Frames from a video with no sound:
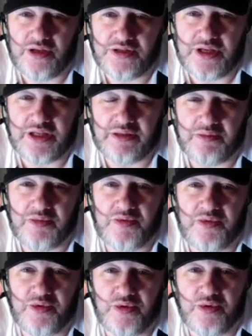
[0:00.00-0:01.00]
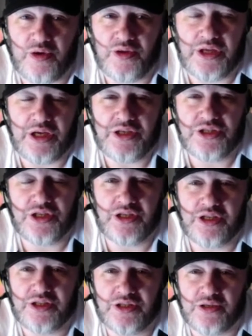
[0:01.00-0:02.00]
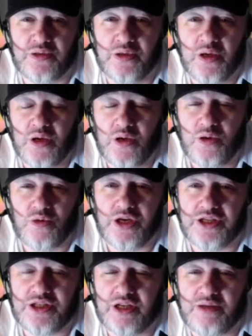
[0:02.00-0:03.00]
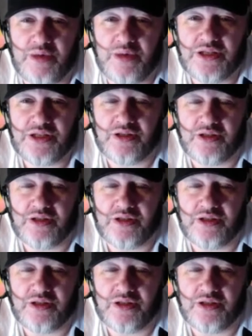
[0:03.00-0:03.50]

taken them on that journey to what is an ambassador.